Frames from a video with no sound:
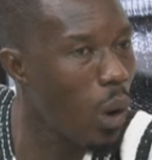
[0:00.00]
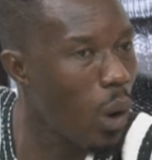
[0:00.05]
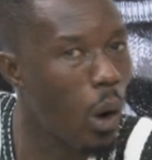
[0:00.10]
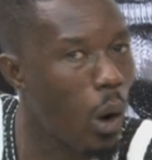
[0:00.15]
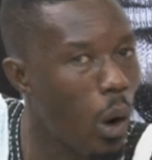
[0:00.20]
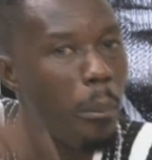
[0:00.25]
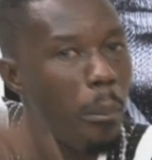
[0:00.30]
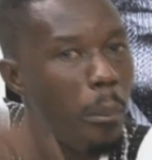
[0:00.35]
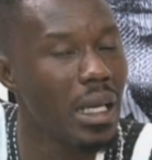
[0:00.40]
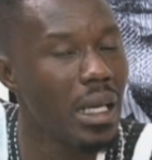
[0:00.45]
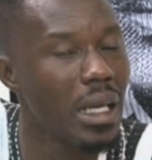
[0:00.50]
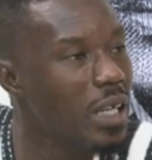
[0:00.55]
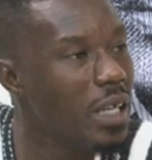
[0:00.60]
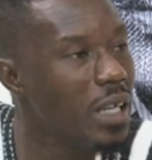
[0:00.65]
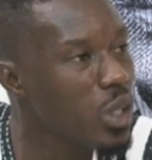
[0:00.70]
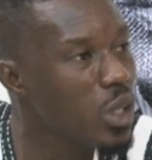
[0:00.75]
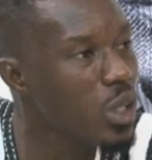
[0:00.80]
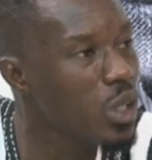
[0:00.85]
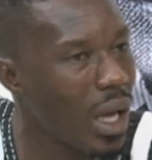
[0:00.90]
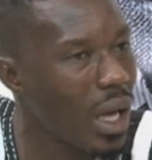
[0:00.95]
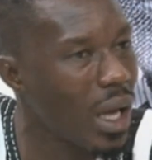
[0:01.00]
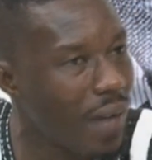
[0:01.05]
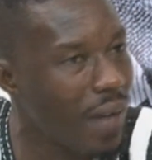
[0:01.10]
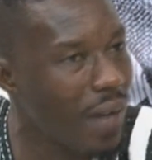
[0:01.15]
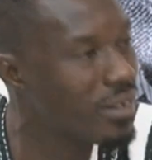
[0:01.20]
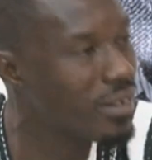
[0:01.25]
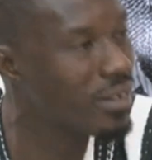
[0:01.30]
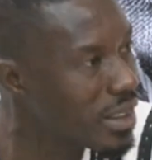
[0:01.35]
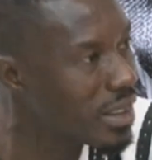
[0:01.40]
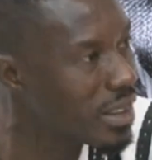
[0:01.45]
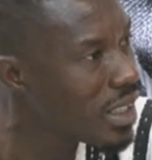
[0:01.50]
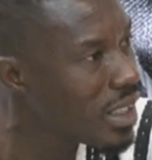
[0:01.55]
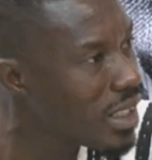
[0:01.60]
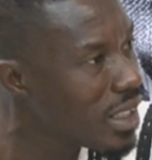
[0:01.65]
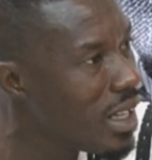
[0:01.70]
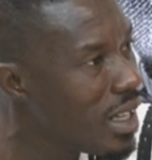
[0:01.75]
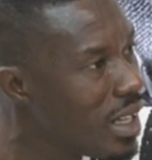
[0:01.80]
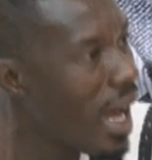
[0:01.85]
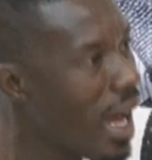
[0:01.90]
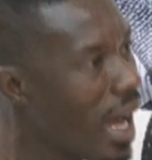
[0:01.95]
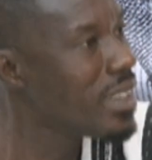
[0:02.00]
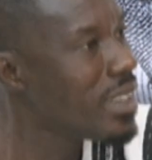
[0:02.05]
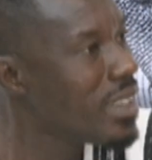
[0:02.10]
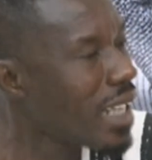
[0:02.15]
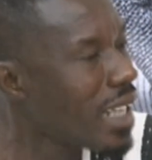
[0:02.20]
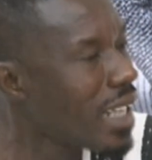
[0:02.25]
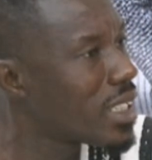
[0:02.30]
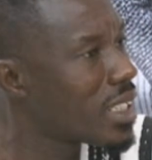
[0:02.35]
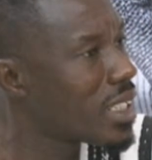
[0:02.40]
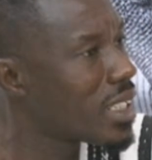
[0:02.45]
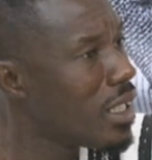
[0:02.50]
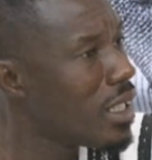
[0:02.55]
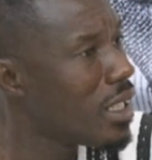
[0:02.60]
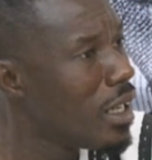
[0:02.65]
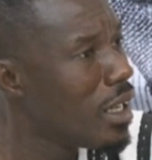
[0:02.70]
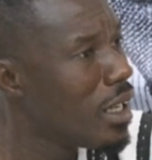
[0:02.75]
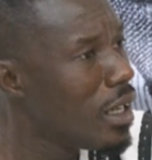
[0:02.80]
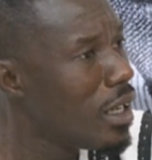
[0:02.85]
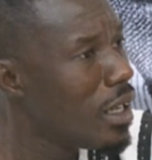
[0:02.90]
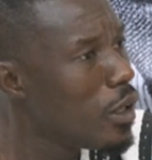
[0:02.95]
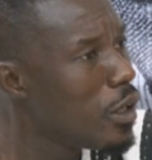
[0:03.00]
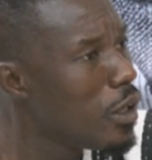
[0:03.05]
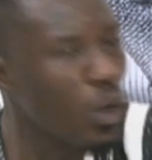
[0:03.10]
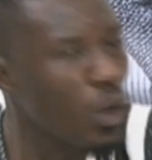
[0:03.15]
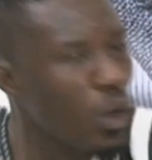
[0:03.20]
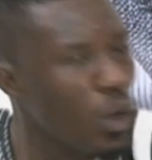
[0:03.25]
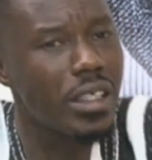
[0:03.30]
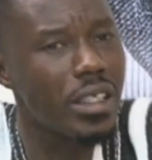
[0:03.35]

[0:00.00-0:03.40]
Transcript: we call parliamentary, whatever it is, and yet you don't